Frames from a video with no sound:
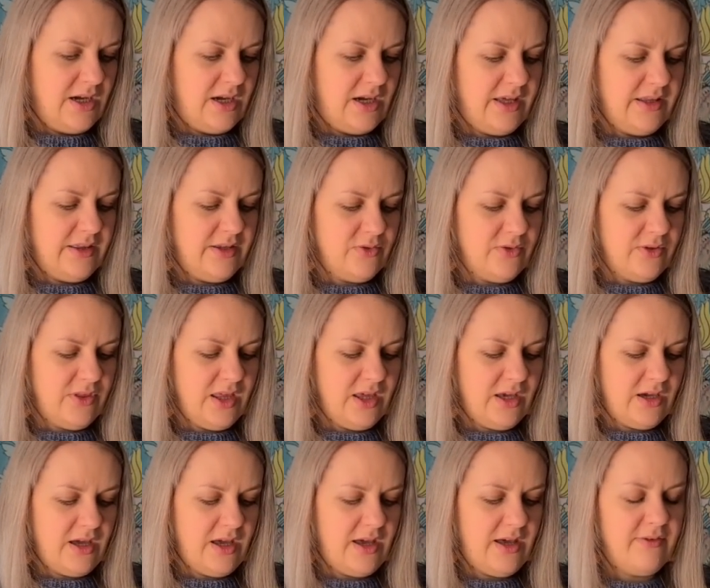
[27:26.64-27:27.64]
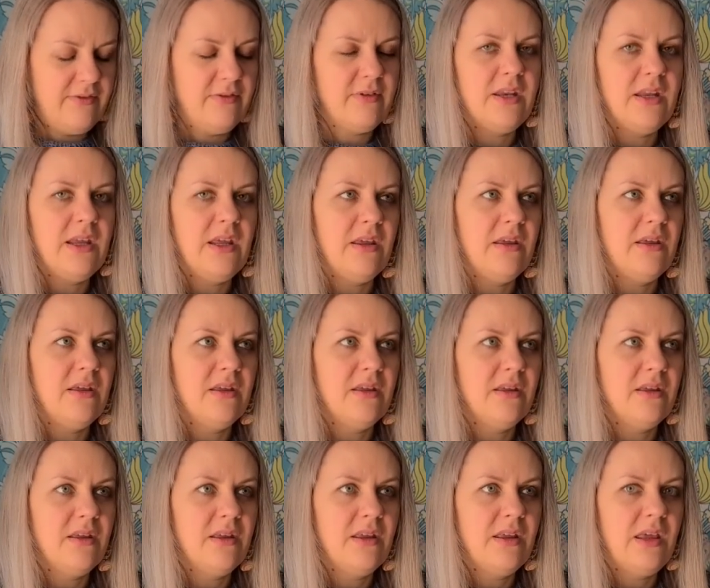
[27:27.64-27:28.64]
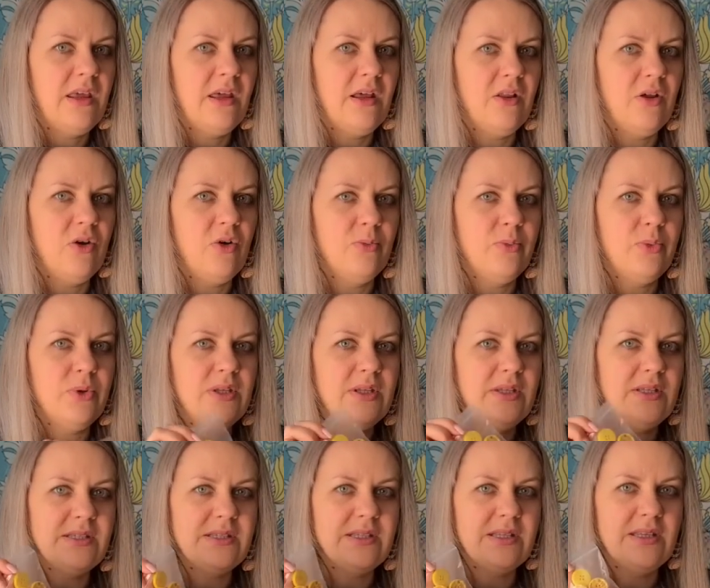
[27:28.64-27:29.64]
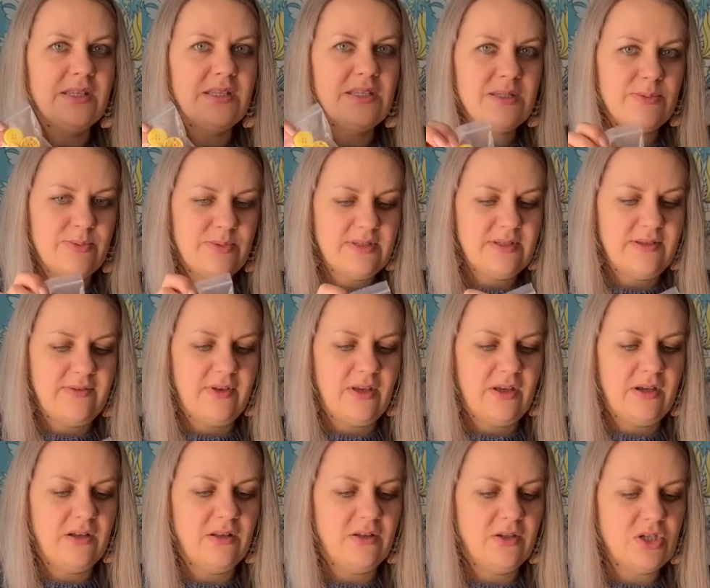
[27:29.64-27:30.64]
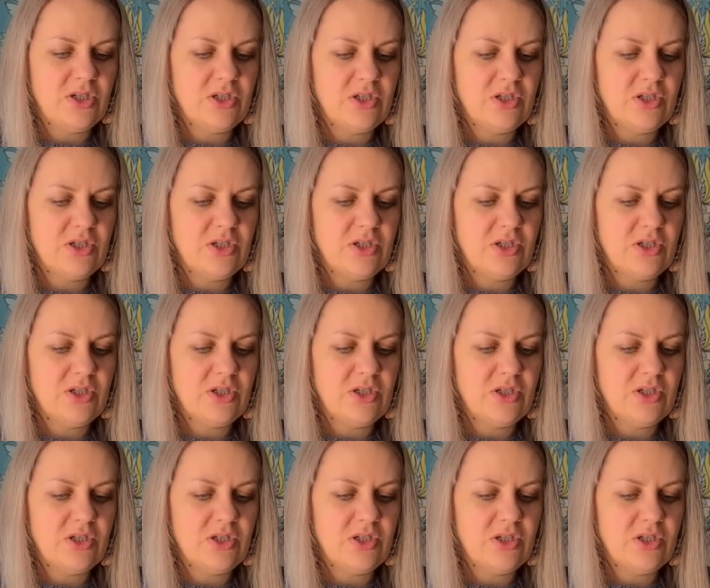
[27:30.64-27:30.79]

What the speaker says: I don't think I have any yellow buttons in this specific color.